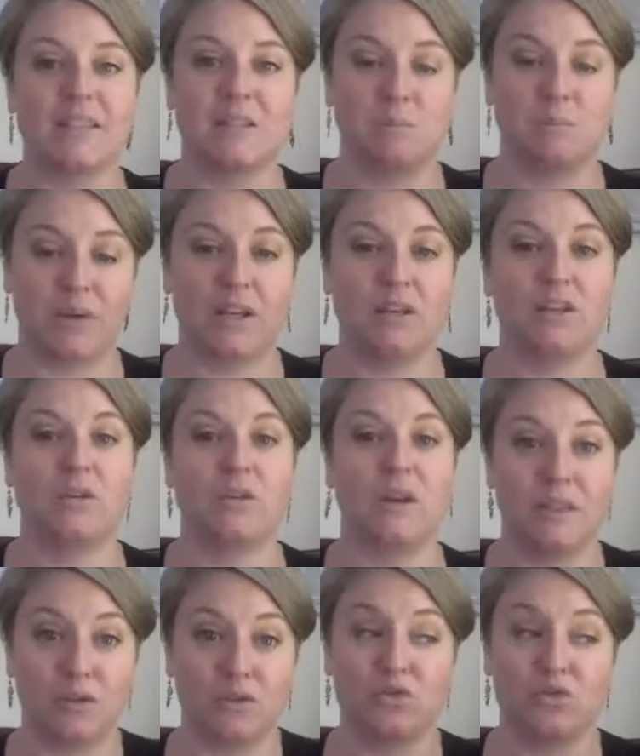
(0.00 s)
it's brand new
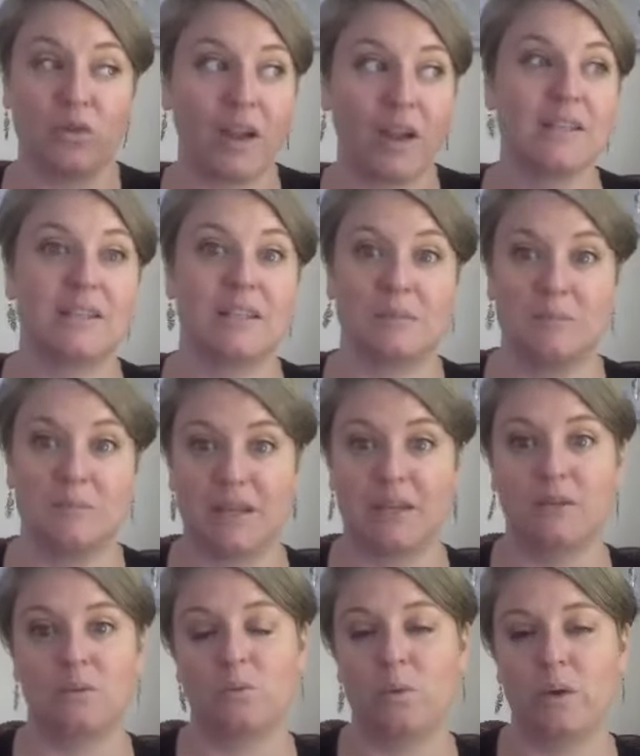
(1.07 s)
and they're trying to
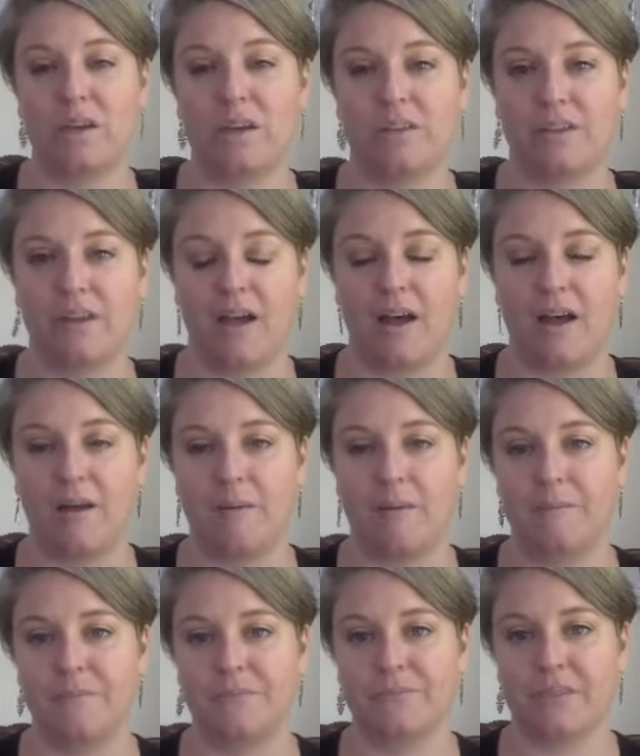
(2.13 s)
compete with
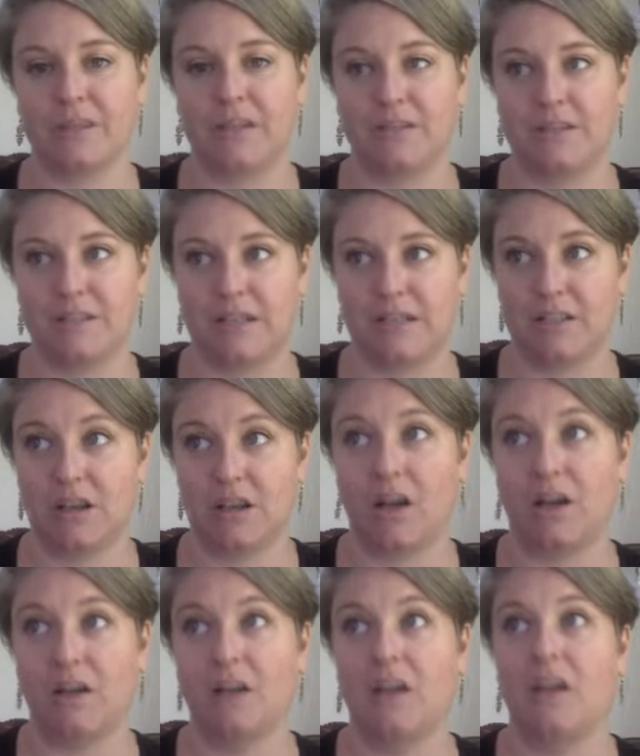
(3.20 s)
TikTok.
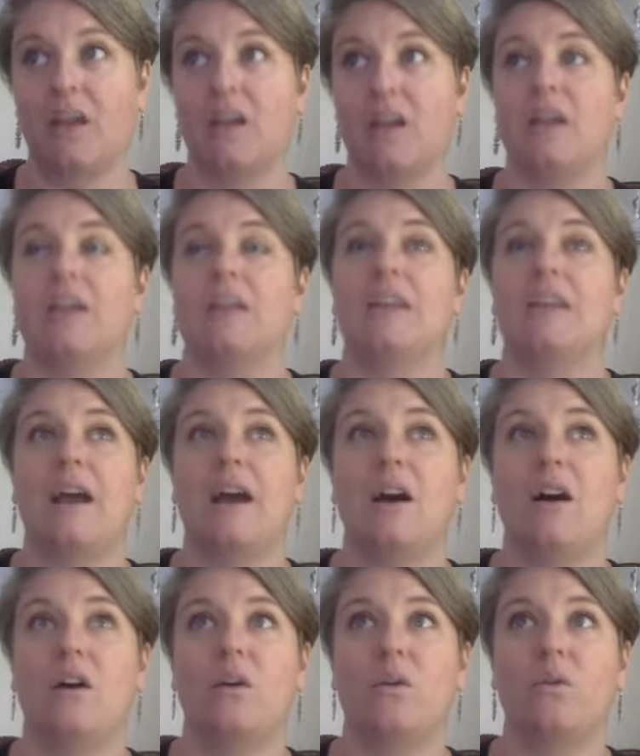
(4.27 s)

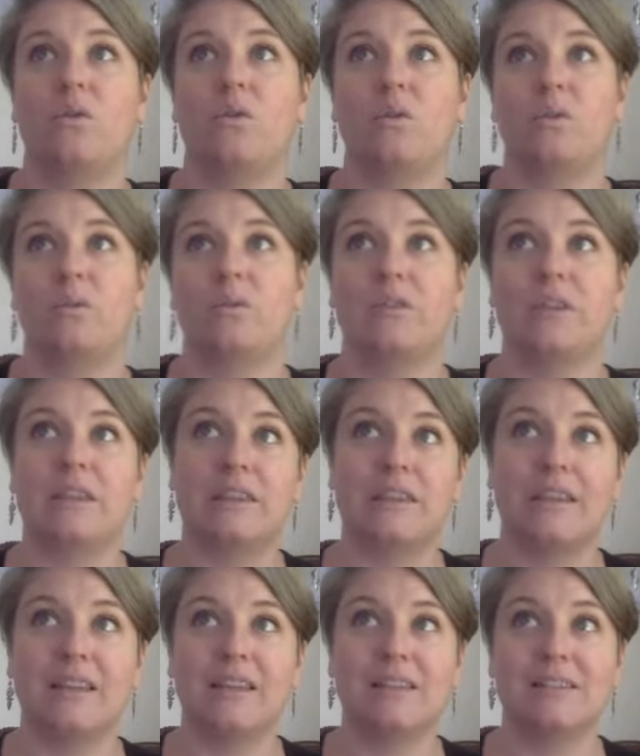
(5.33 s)
Now, the
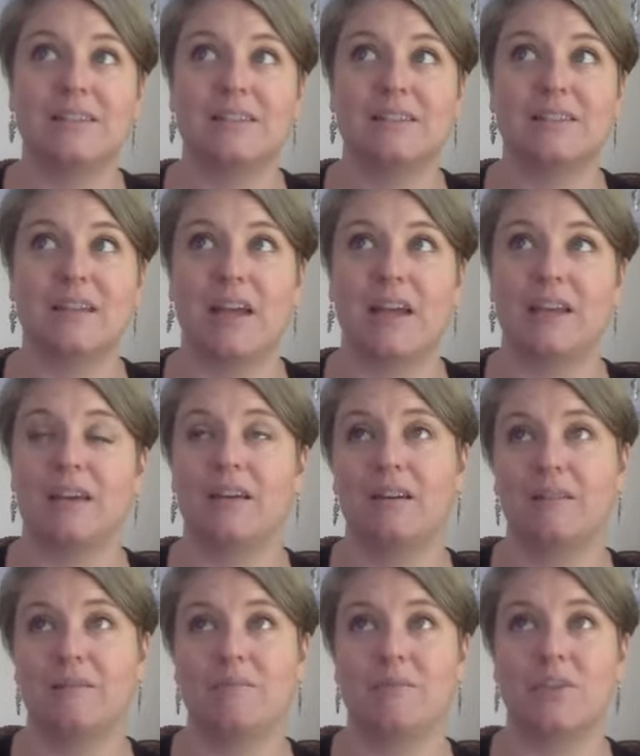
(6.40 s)
thing is like,
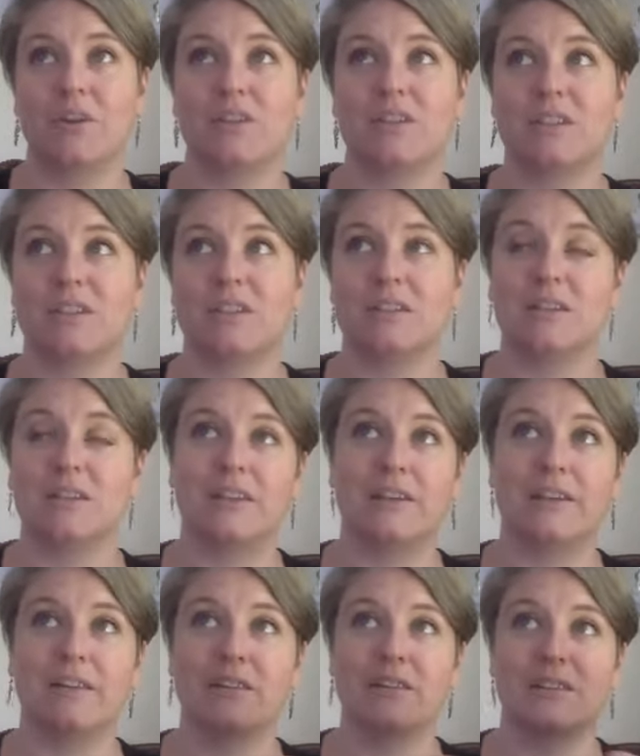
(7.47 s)
there's
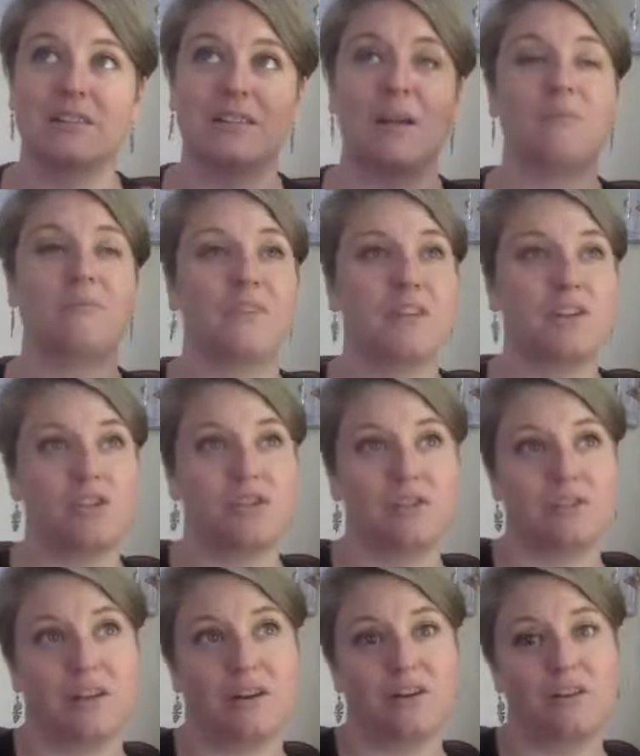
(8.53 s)
some features
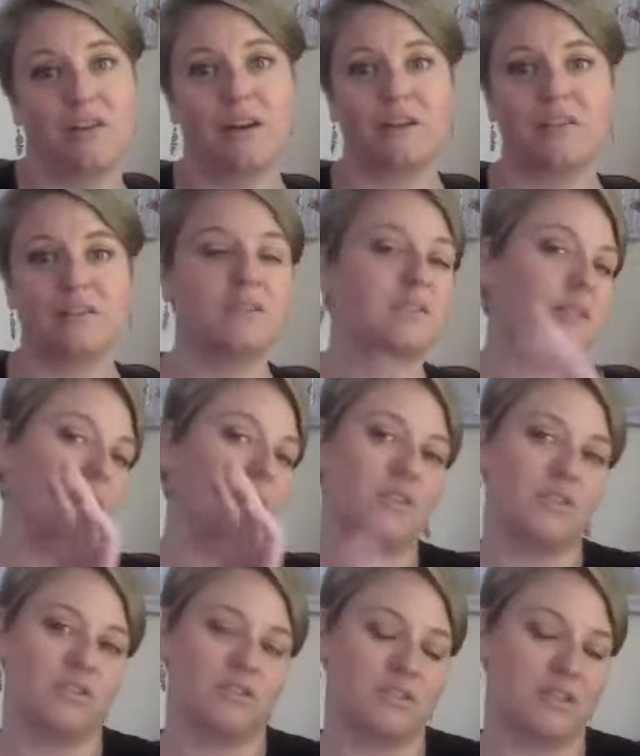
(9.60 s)
that are there. There's some
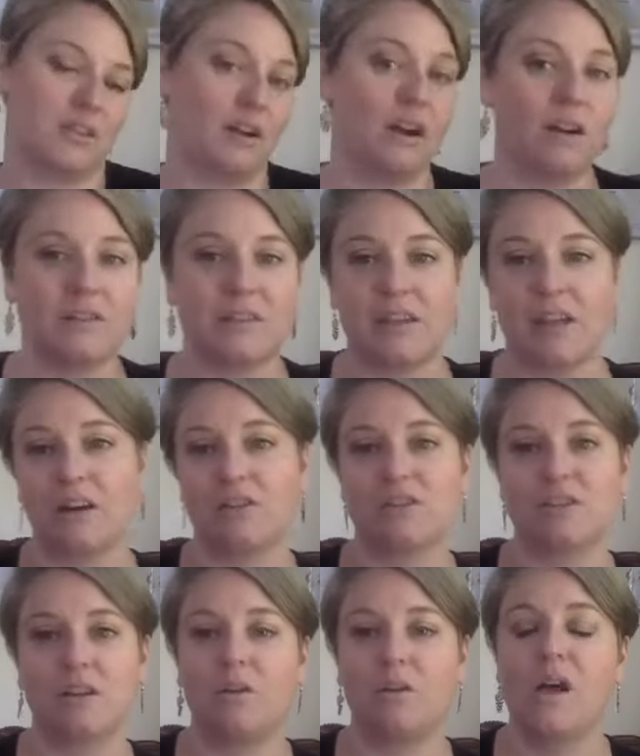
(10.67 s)
features that aren't there.
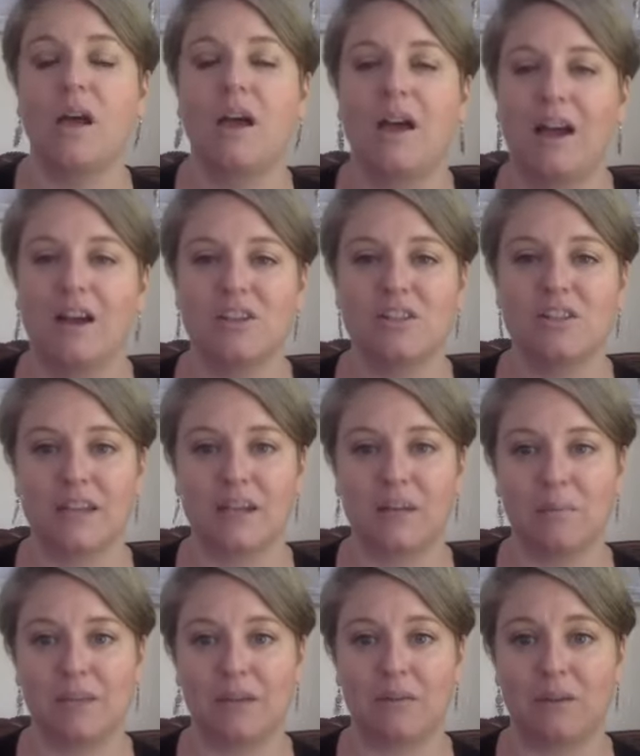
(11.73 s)
So I just kind of
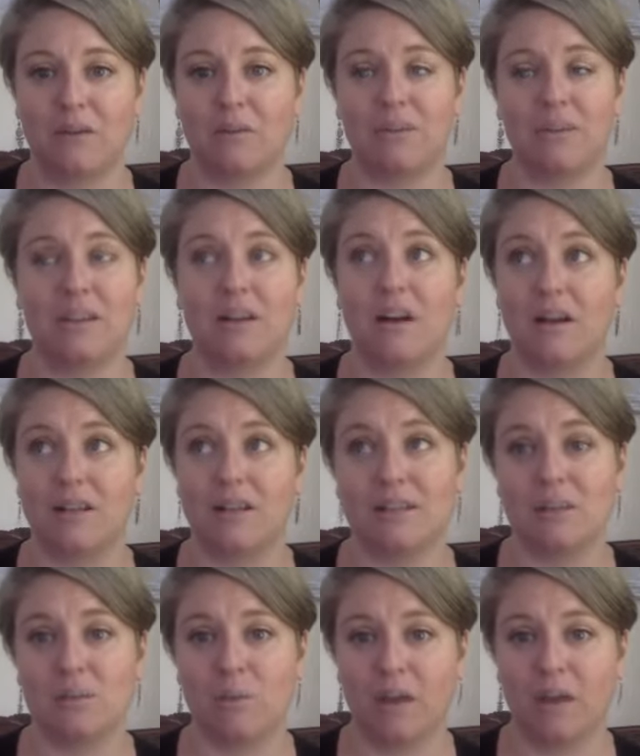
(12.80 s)
play around with it.
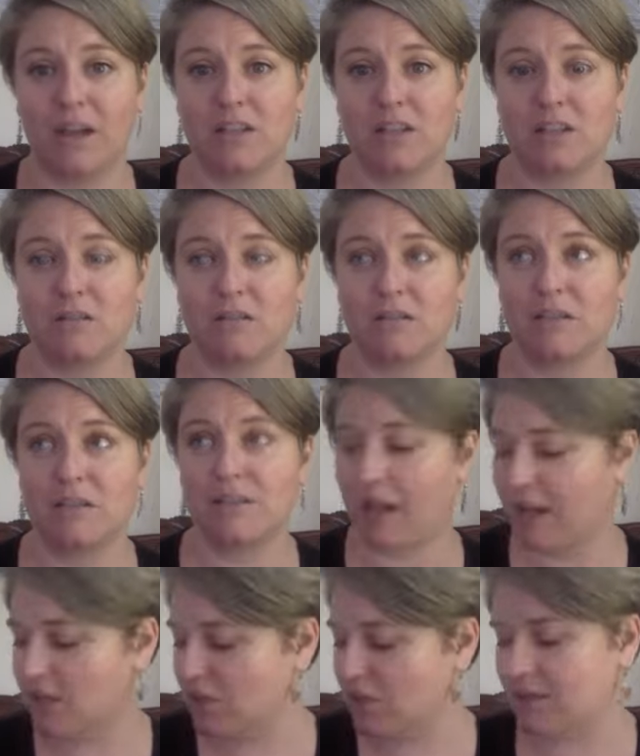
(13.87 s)
Honestly, what I do is
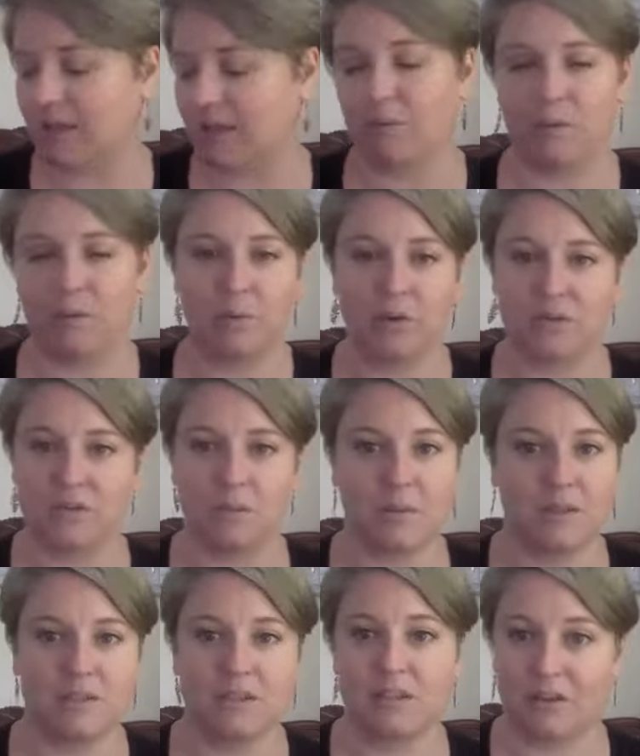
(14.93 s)
I just like repost all my
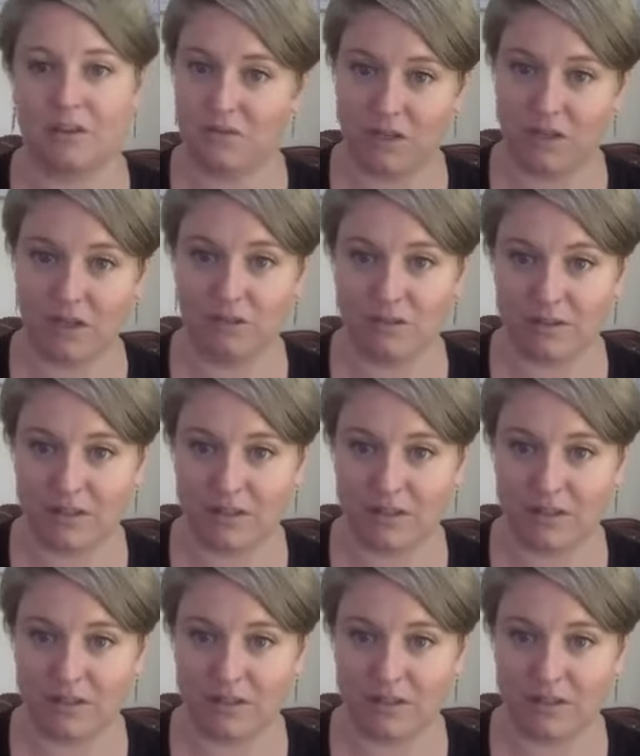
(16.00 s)
TikTok videos.